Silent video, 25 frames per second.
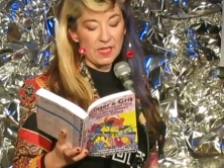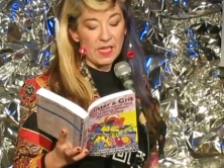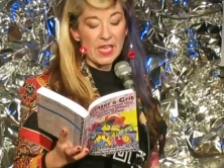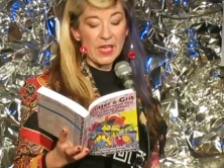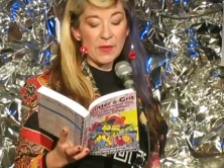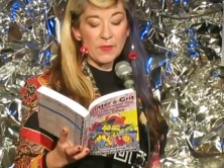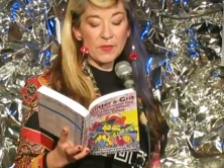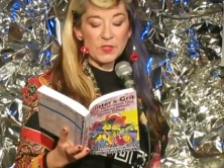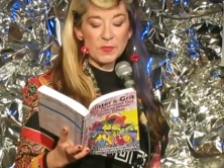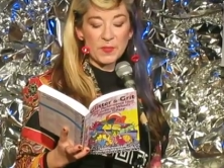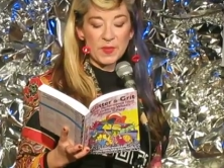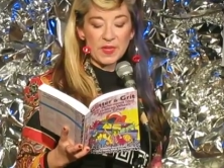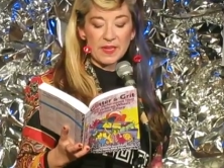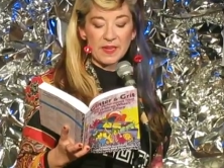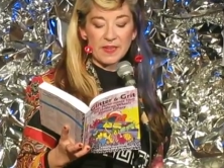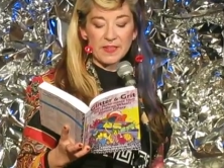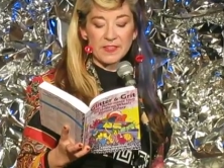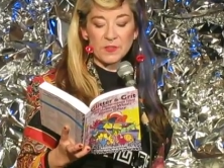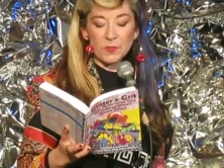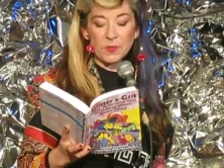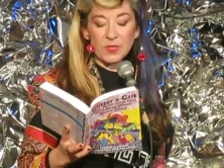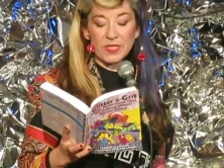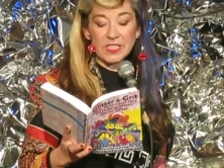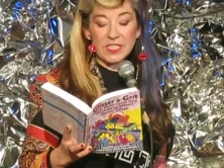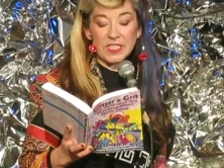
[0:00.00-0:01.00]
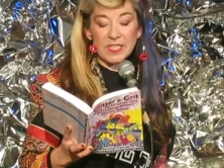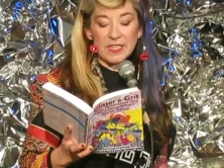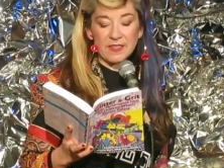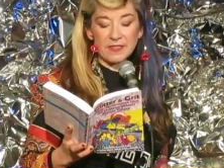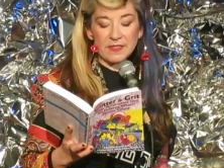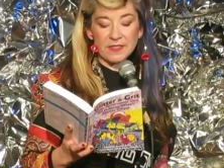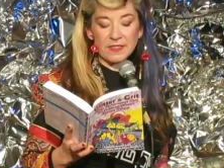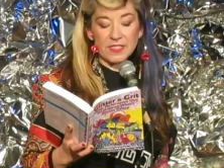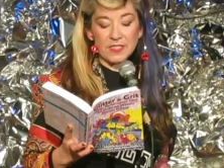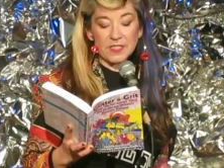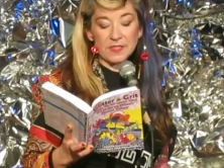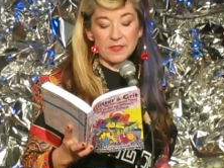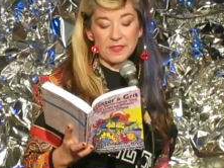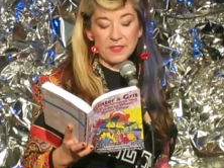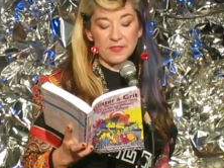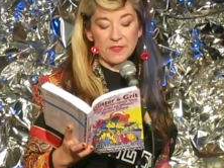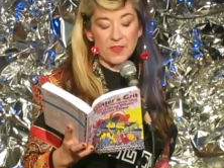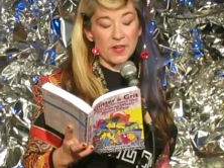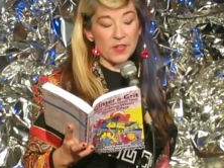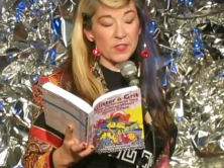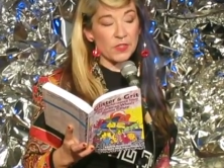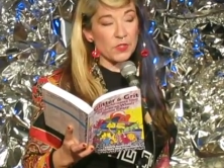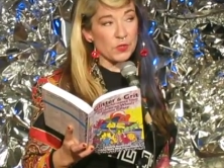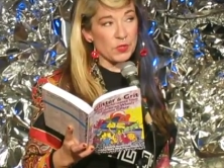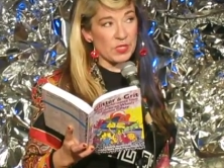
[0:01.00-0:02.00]
It was because we dared to live
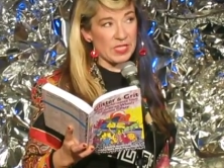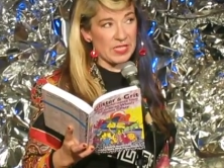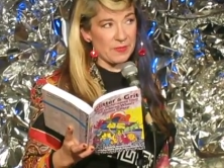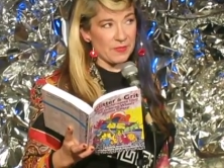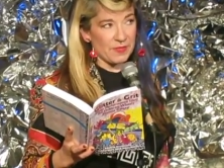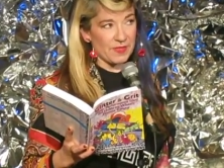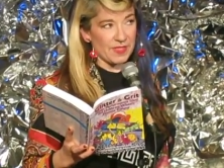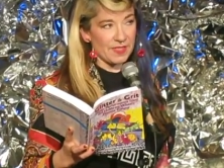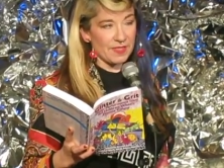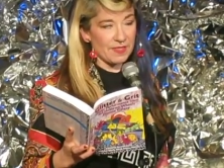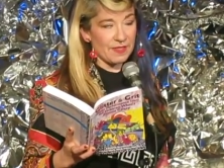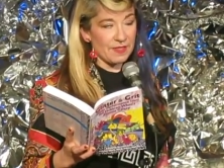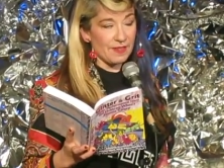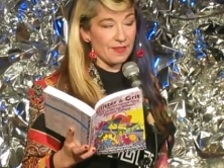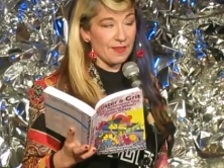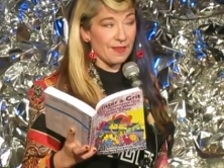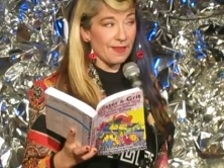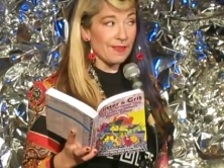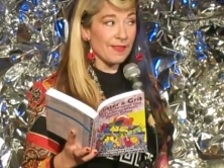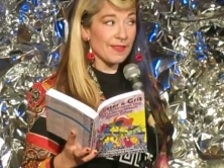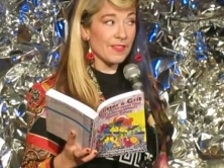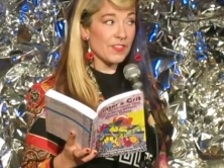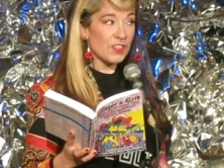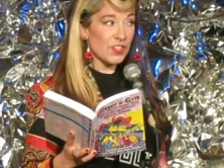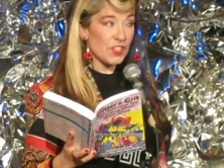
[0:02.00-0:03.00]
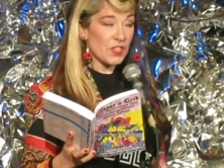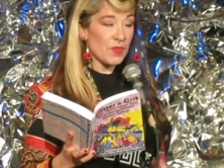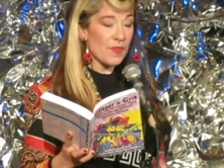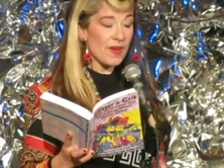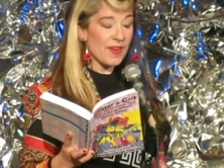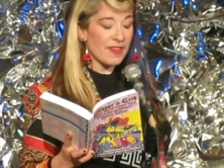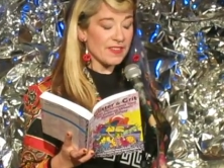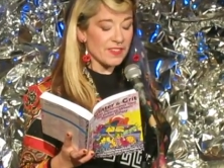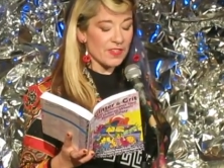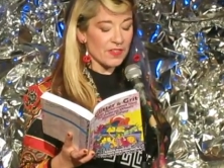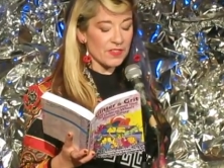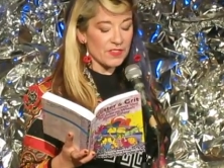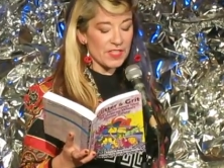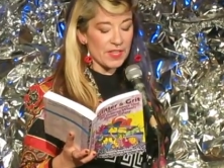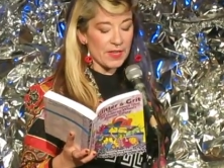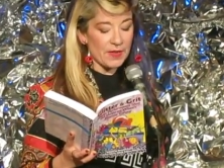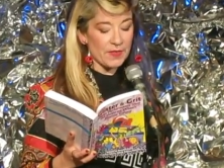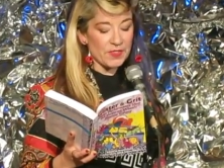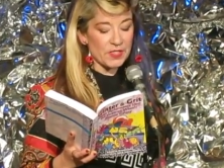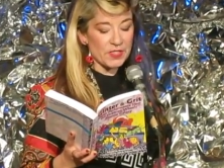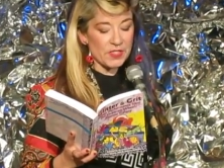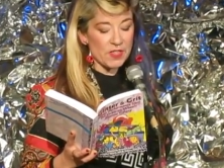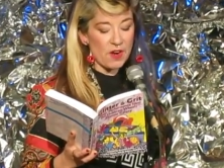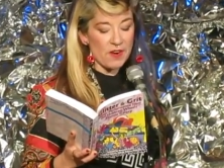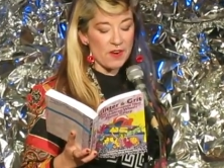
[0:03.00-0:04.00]
our dreams, legitimize ourselves as